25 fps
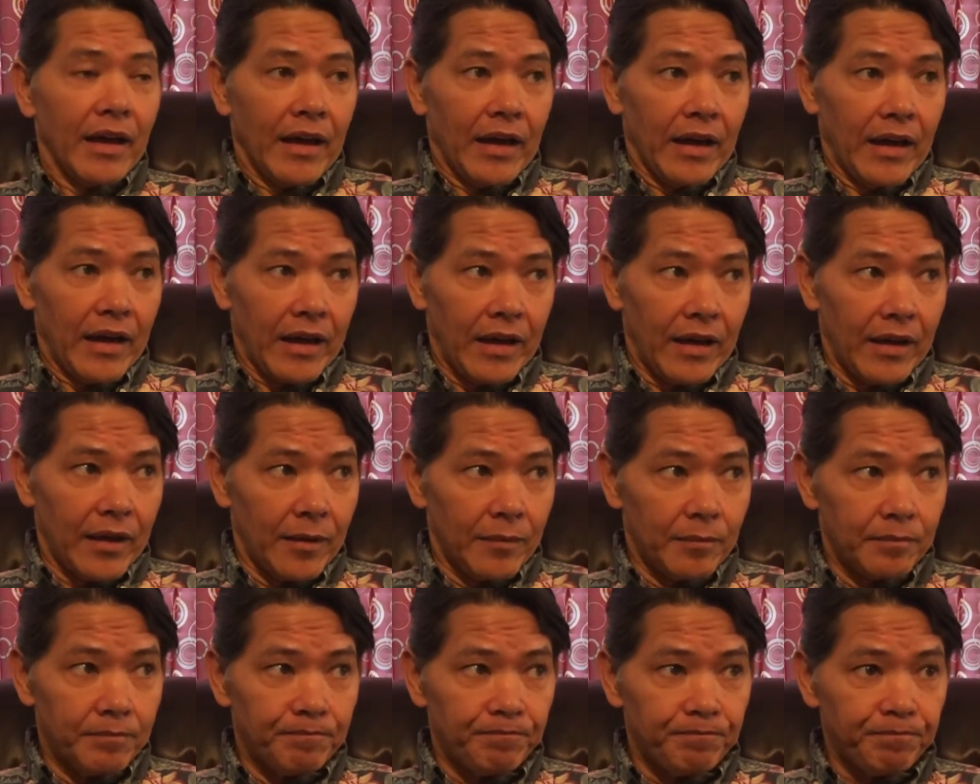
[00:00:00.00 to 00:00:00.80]

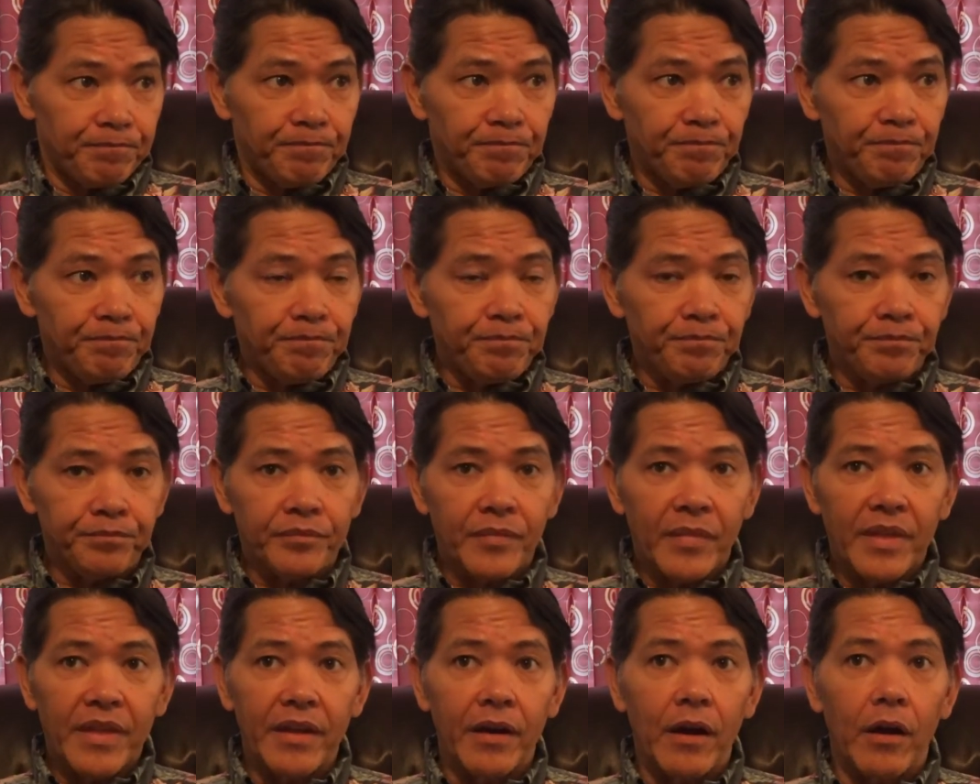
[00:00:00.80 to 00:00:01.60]

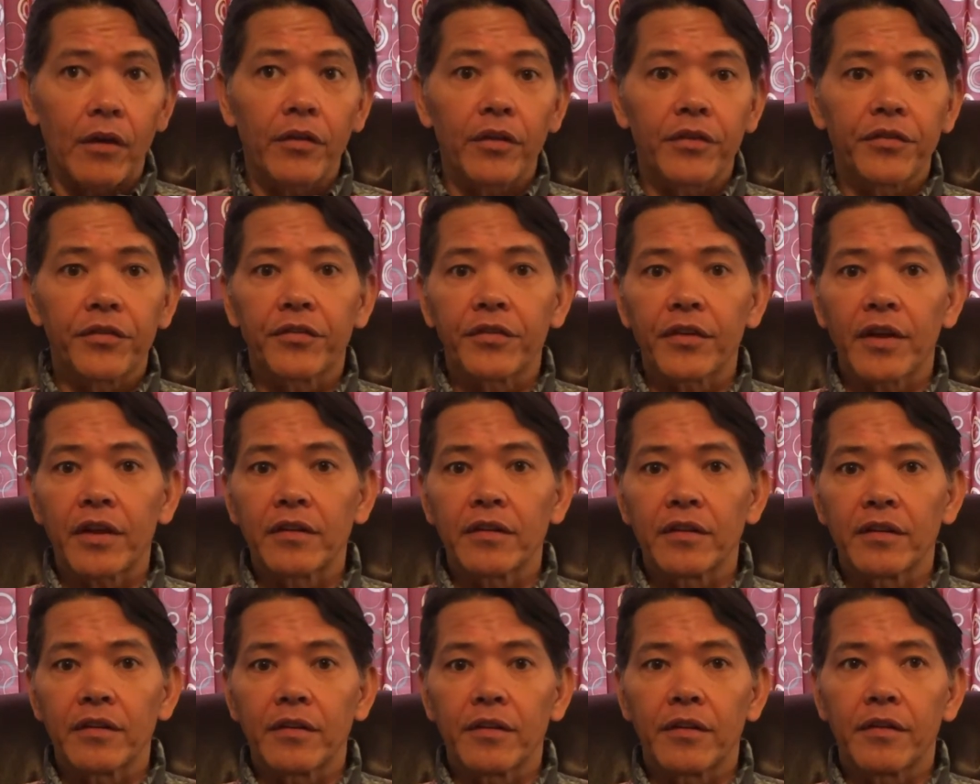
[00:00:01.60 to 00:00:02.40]
then all of a
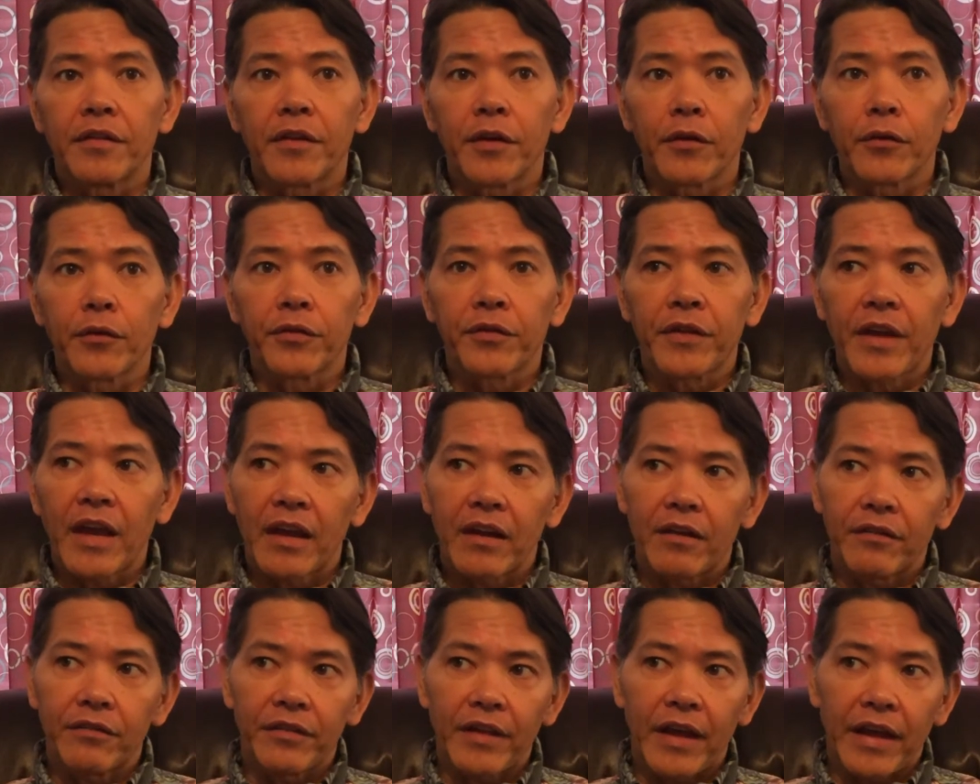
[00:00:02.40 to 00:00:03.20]
sudden those kind
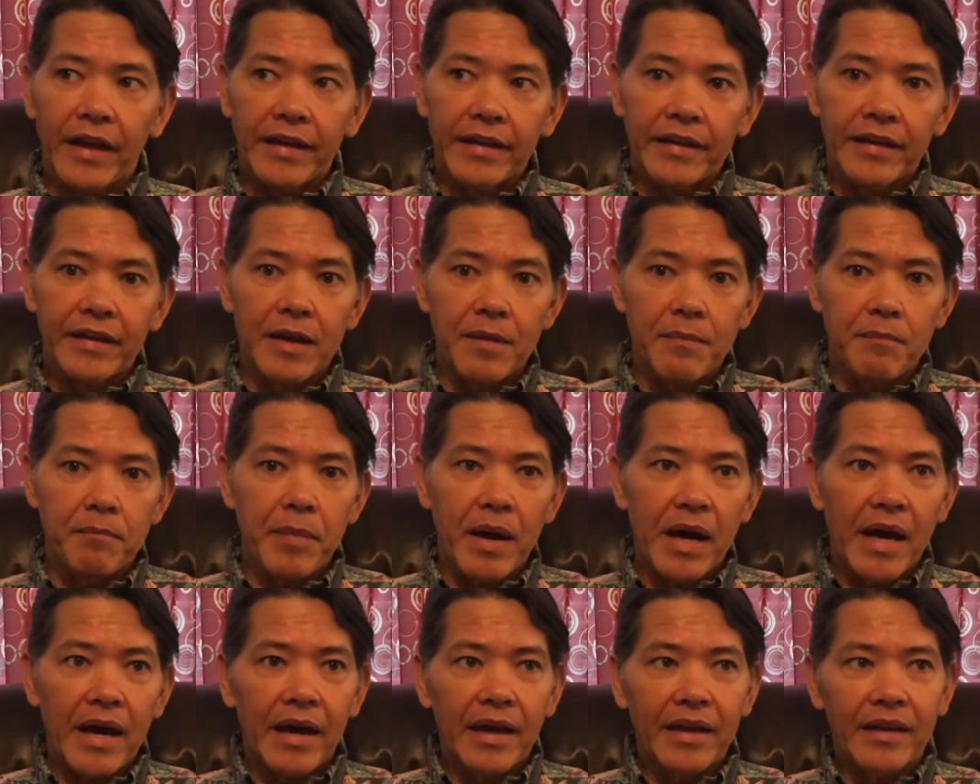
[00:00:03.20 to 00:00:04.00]
of like
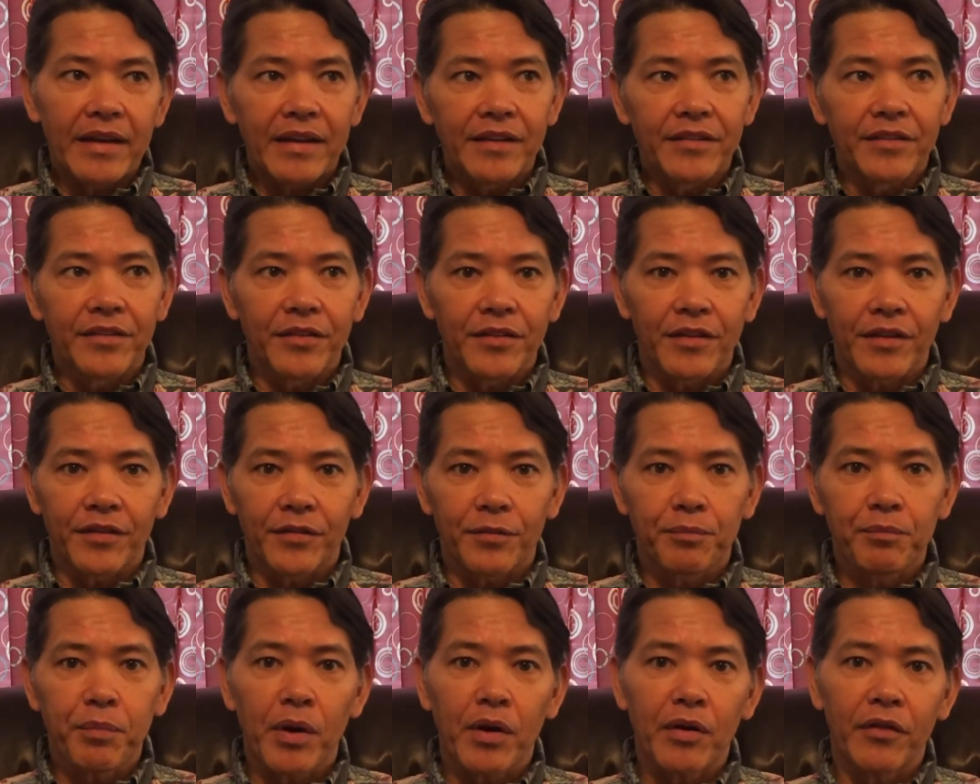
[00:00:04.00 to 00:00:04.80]
combine into this
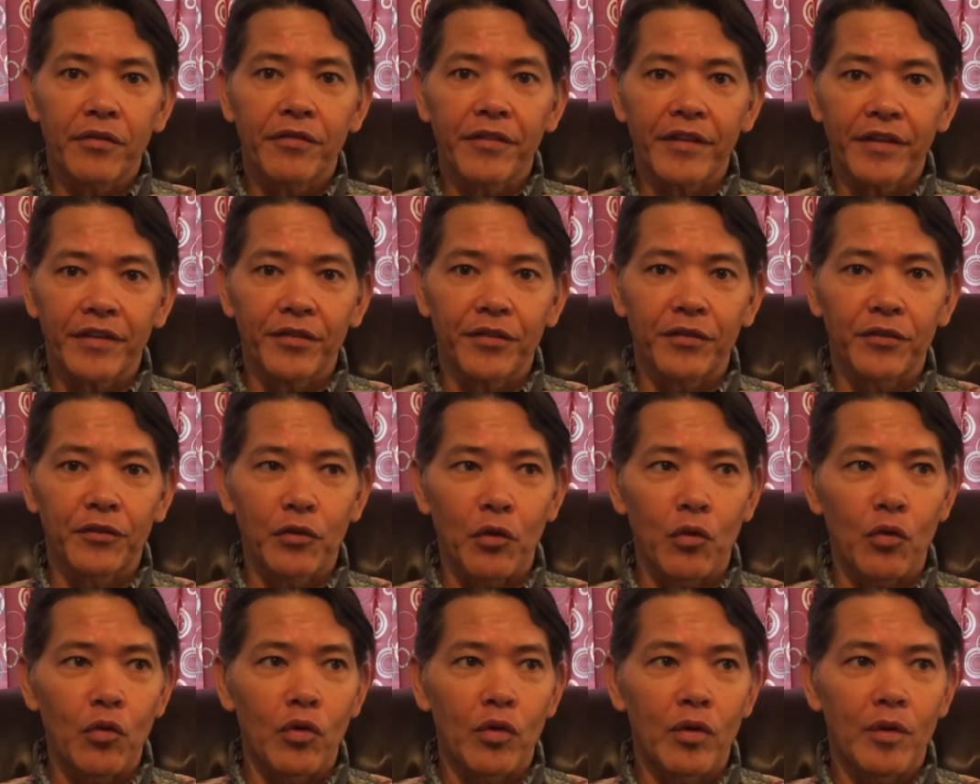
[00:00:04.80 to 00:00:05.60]
perfect
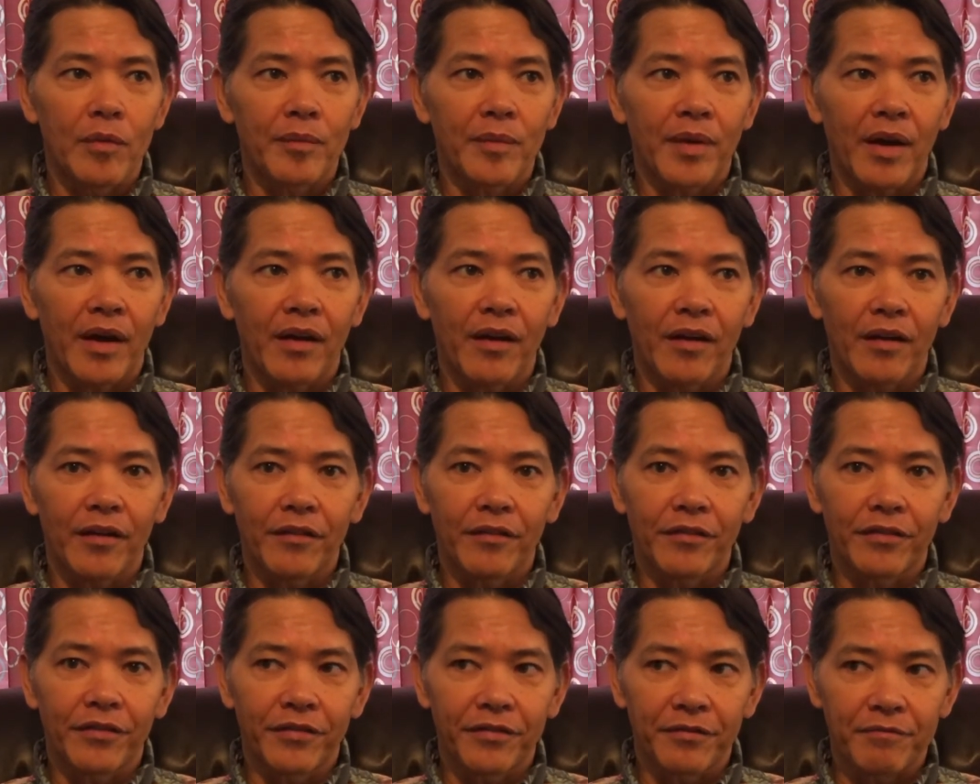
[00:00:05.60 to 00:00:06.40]
storm
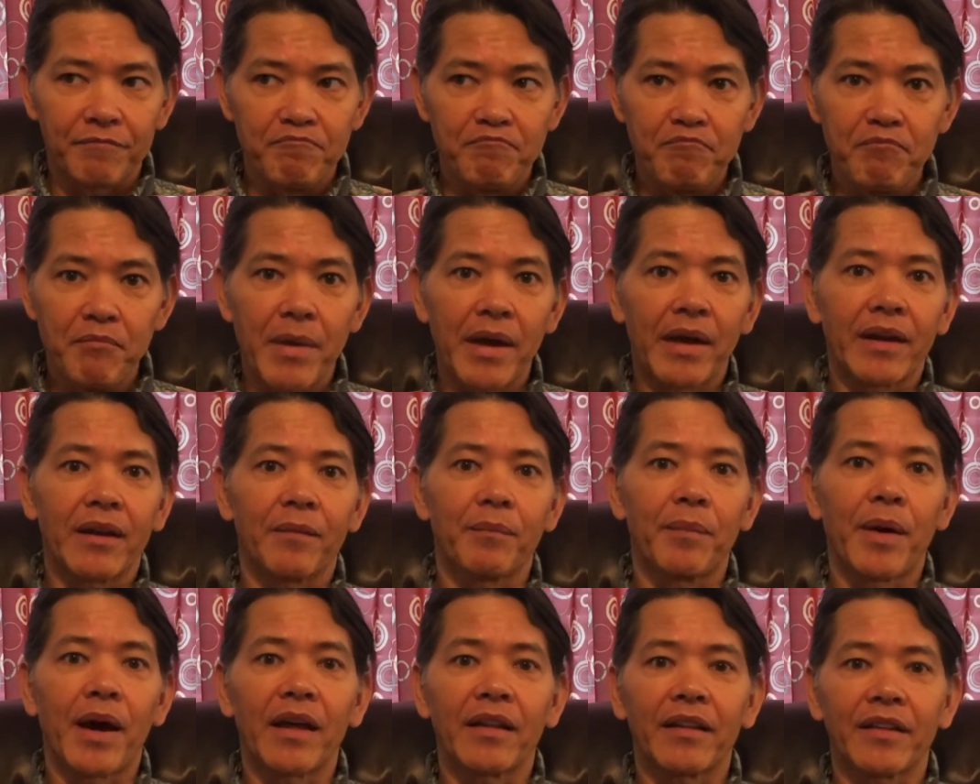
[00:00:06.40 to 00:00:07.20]
of
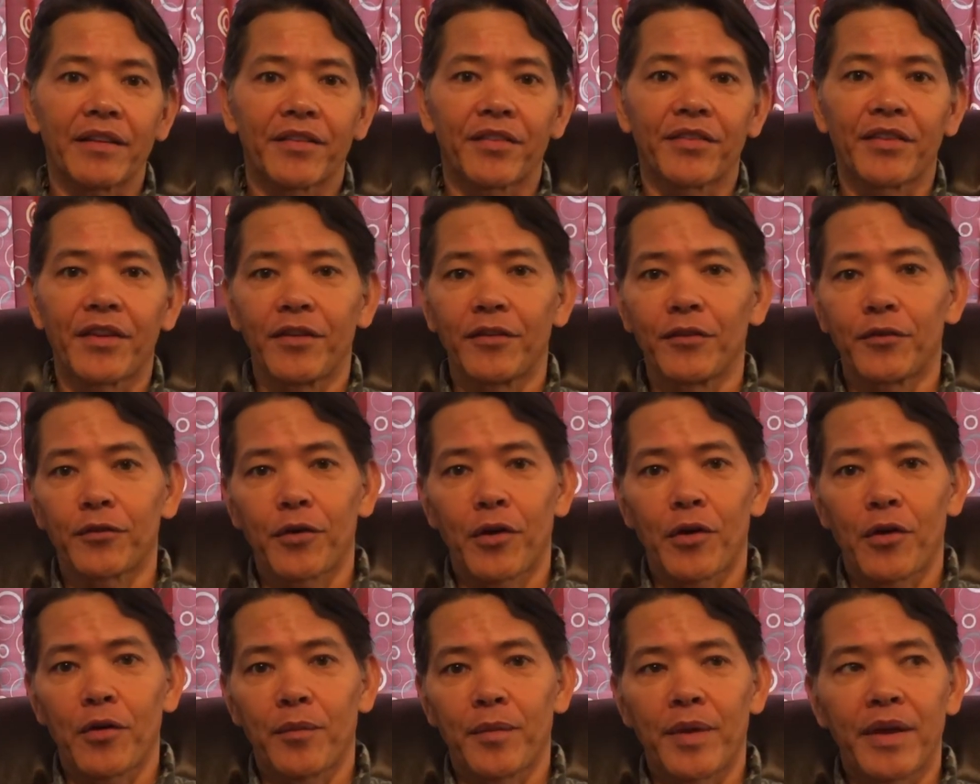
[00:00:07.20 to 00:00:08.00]
metabolic
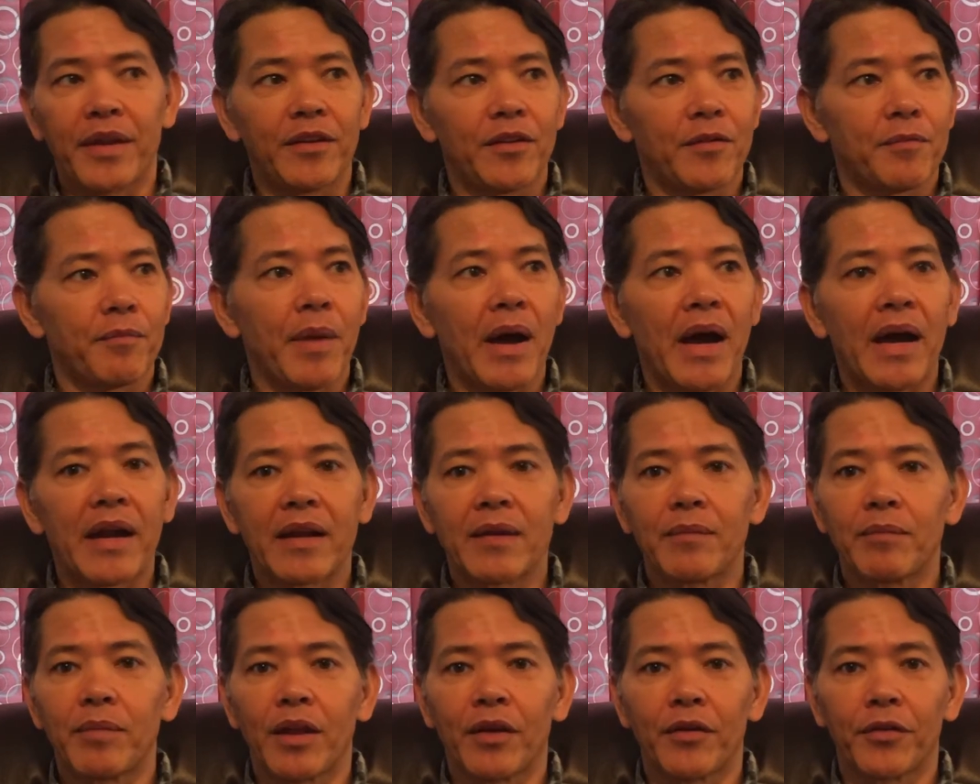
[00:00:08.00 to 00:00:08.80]
syndrome, and your body
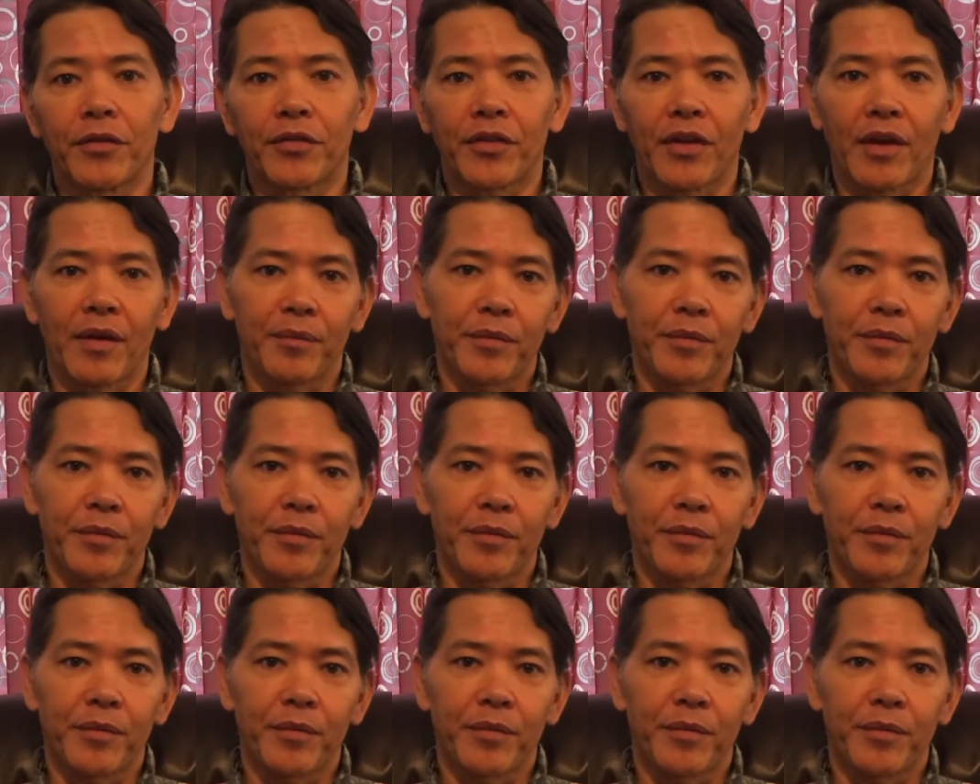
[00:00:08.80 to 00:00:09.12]
blows up.